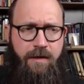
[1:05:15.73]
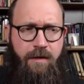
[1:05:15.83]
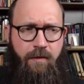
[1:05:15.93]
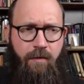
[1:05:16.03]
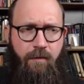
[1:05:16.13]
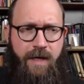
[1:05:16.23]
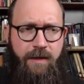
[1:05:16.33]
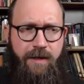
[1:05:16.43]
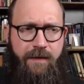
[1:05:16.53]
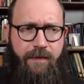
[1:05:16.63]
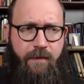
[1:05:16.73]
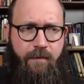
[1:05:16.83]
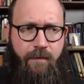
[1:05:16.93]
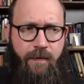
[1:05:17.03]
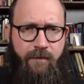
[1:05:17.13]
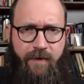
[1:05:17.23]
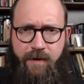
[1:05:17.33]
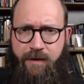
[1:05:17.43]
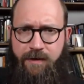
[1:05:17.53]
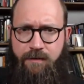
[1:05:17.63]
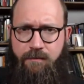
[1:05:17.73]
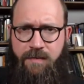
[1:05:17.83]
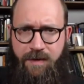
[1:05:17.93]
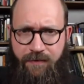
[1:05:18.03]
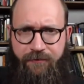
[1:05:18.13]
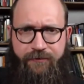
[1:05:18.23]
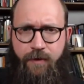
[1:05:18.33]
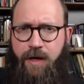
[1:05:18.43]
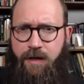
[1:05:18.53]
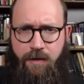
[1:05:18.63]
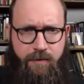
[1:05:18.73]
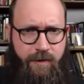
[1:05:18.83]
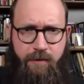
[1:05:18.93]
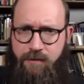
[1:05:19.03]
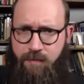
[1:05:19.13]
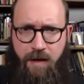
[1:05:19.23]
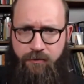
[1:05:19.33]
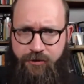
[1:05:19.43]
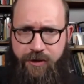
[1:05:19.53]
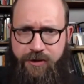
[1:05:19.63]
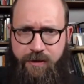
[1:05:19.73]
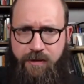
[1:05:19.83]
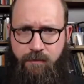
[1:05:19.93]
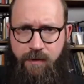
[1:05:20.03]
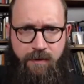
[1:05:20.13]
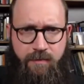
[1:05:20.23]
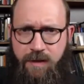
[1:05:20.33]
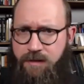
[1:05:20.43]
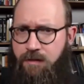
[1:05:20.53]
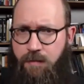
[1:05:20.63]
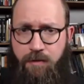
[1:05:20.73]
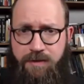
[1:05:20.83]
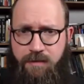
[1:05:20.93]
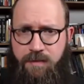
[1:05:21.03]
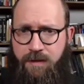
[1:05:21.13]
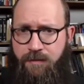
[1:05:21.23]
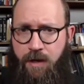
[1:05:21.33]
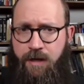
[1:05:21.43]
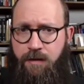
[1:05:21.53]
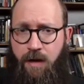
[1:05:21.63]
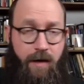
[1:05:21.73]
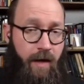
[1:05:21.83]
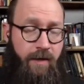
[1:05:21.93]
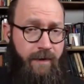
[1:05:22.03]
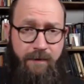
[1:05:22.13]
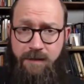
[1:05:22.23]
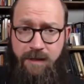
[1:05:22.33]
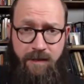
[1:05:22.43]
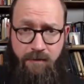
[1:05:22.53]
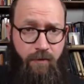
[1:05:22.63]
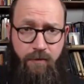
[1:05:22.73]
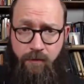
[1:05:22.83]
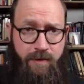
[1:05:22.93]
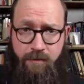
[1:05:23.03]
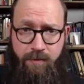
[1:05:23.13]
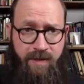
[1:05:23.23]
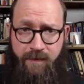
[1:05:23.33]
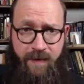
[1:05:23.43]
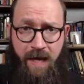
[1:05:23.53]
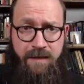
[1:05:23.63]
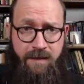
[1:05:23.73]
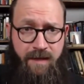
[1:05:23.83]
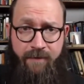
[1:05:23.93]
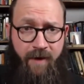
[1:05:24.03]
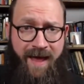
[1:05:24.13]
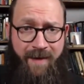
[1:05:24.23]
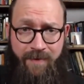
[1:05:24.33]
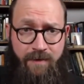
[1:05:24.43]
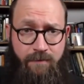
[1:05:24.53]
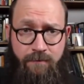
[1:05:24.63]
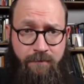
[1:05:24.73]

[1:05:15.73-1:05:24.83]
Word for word: So when I look at the the various myths, right, and I would use my own tradition as one of those myths, the Moses myth, right? I, I don't think there's any historical reason to believe that the Exodus ever happened,